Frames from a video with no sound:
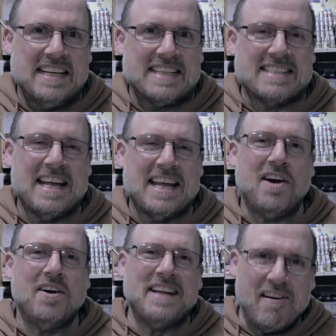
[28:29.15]
It's now,
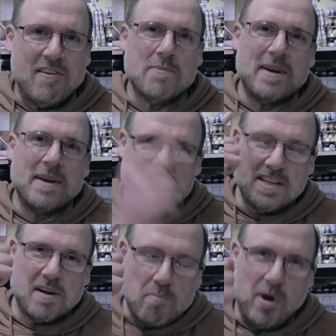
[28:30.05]
now I'm
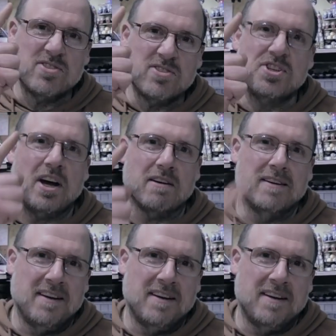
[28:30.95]
imagining a poncho.